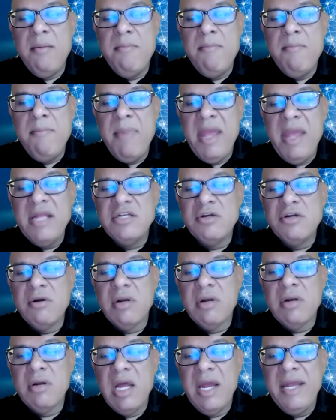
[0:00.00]
major
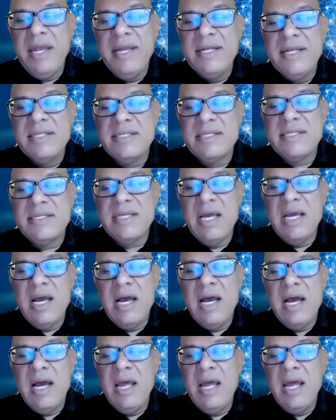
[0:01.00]
clients
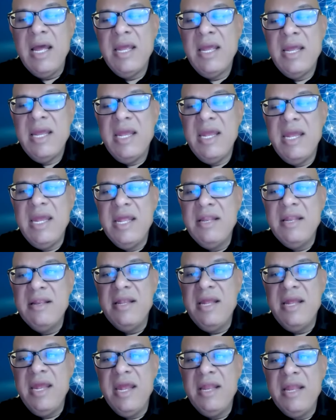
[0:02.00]

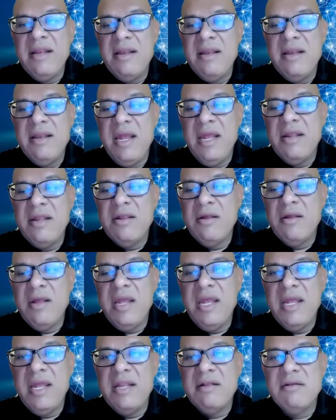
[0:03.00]
in
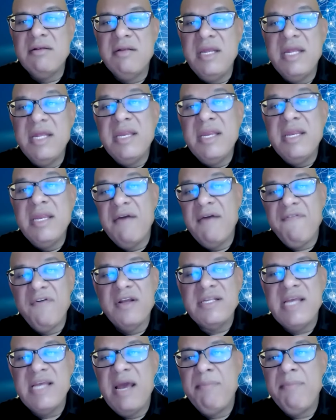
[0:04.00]
India, for
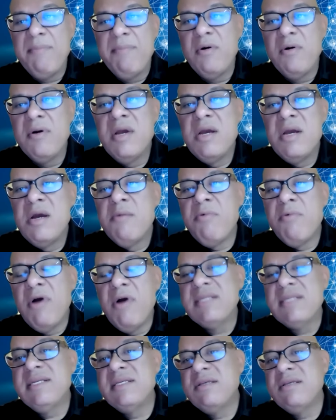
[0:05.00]
example,
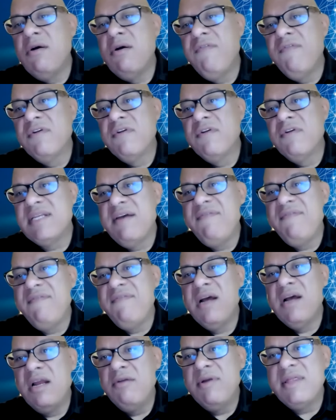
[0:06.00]
process over
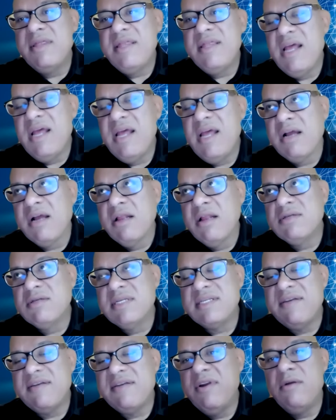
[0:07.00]
700, close to
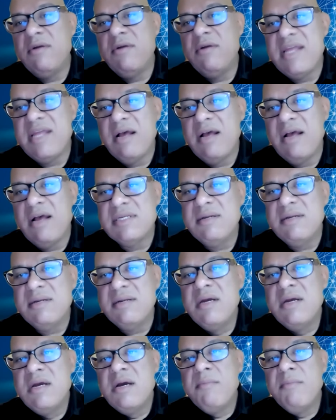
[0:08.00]
700,000